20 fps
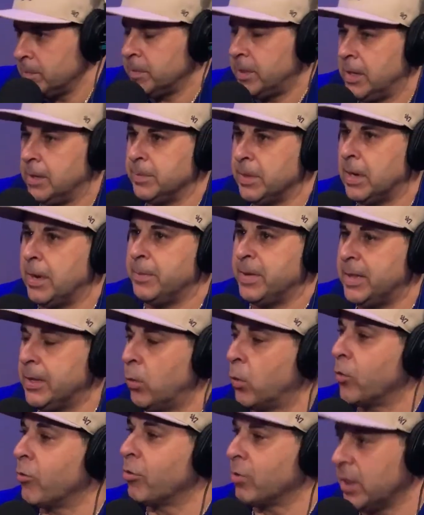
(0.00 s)
came in, I mean, there
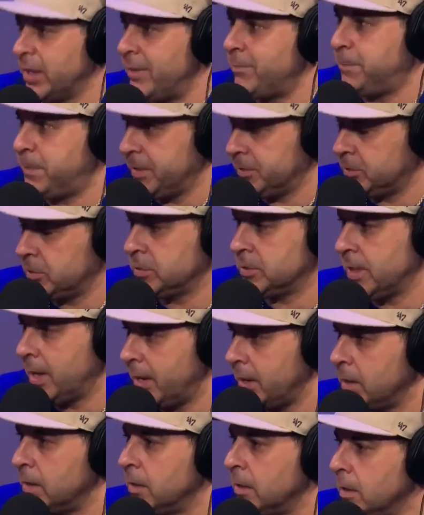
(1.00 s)
were relief pitchers
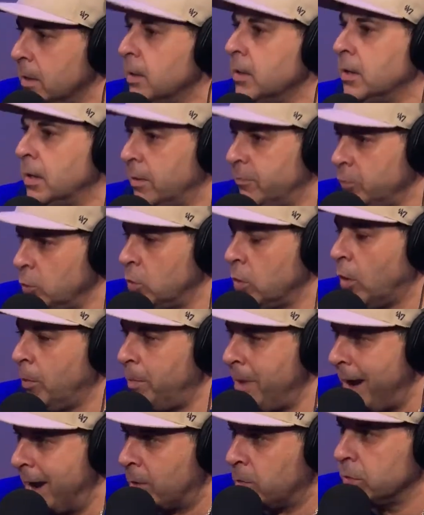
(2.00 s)
that, if you go
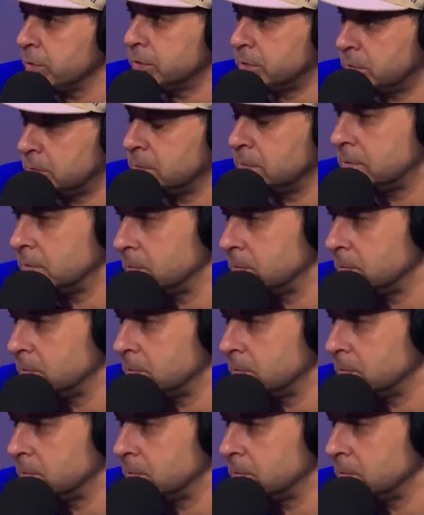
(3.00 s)
backwards,